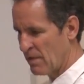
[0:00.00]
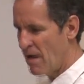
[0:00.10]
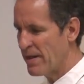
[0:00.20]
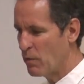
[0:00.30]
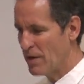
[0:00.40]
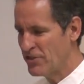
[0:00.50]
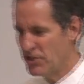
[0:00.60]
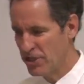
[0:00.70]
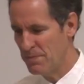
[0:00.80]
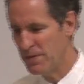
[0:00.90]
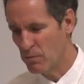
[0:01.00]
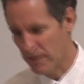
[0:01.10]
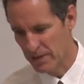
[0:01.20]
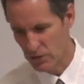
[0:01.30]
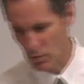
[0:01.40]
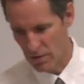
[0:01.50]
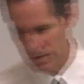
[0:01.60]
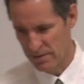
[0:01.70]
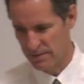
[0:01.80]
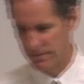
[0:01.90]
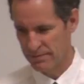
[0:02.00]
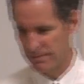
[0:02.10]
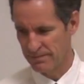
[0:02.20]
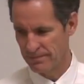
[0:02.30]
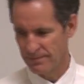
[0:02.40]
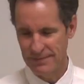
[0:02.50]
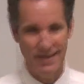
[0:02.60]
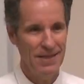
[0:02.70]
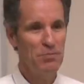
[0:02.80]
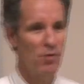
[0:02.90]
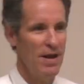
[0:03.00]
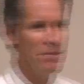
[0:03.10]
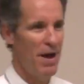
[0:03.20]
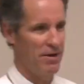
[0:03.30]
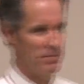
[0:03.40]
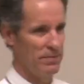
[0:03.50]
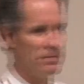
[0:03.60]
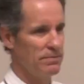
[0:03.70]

Are they what you should be working toward? And pray about them.